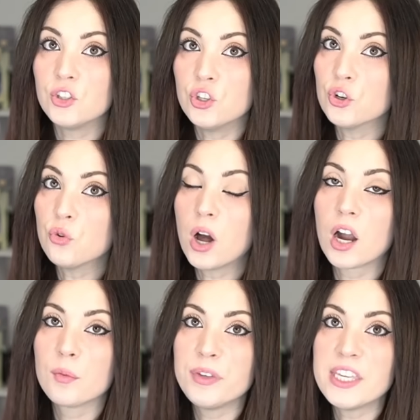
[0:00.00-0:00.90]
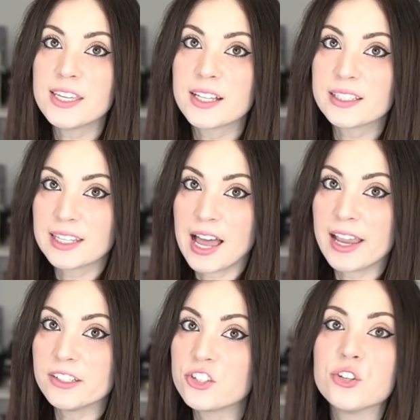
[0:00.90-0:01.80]
You are being
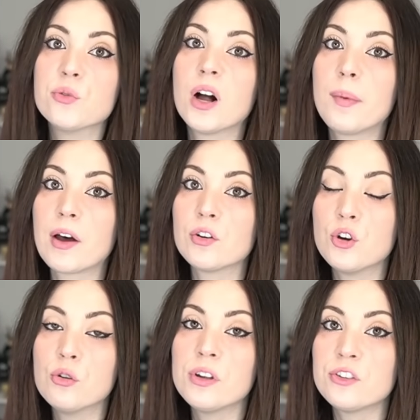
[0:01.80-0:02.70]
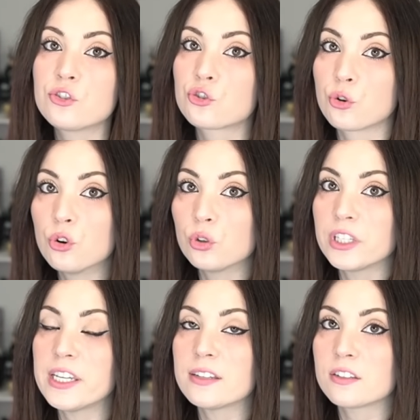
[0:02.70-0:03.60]
lied to about who is
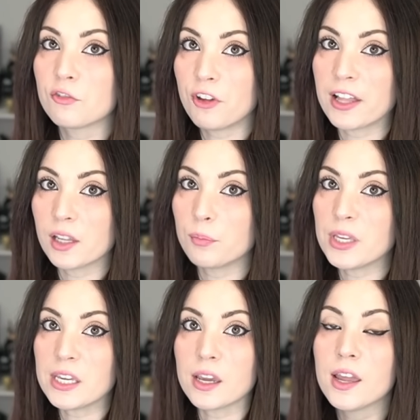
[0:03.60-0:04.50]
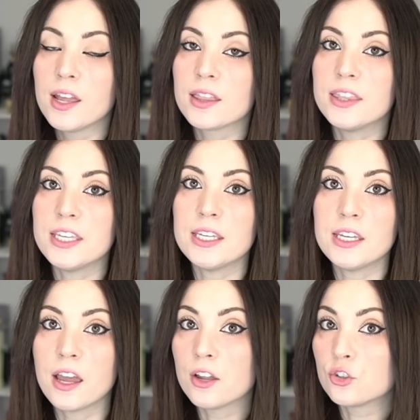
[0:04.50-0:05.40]
truly developing
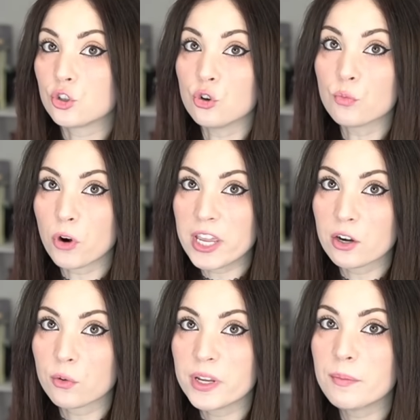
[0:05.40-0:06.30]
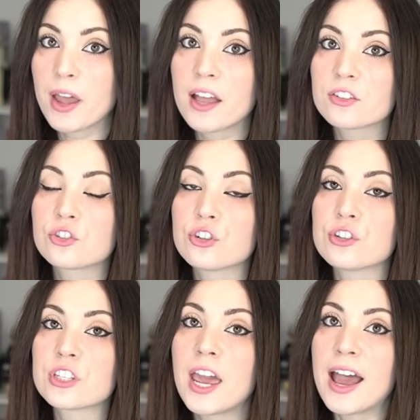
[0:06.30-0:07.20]
the Tomb Raider
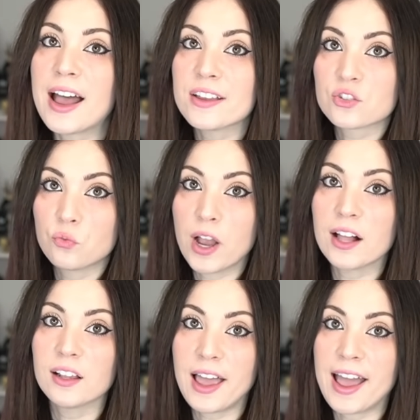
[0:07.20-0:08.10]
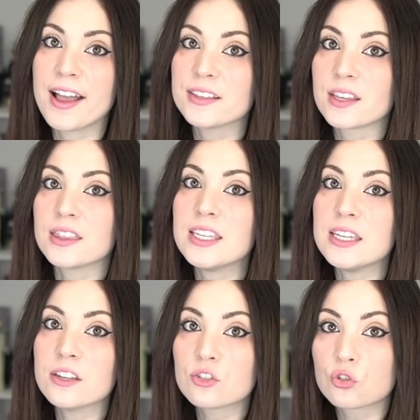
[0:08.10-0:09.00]
remasters as well as
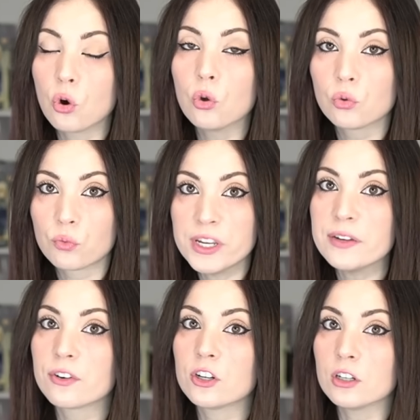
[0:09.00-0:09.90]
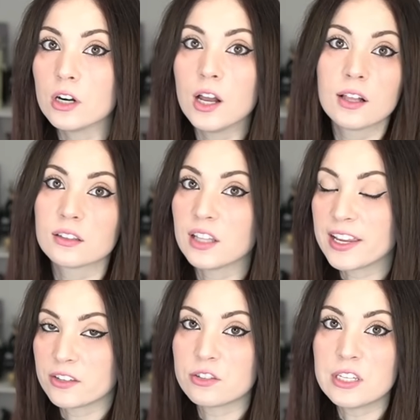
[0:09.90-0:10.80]
the Soul Reaver
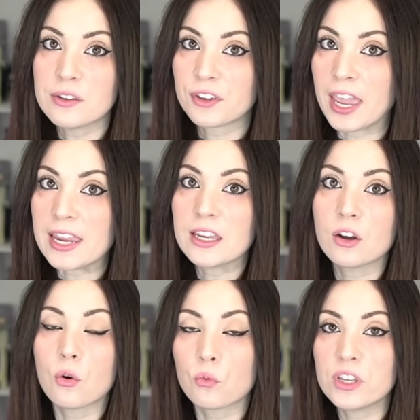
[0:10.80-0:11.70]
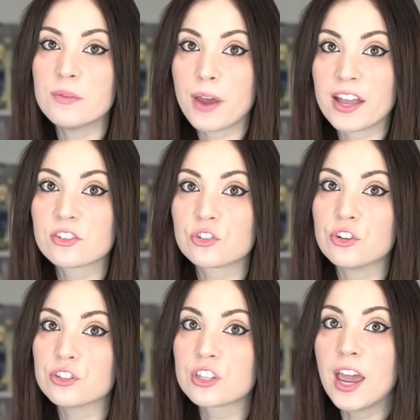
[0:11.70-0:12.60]
Legacy of Kain remasters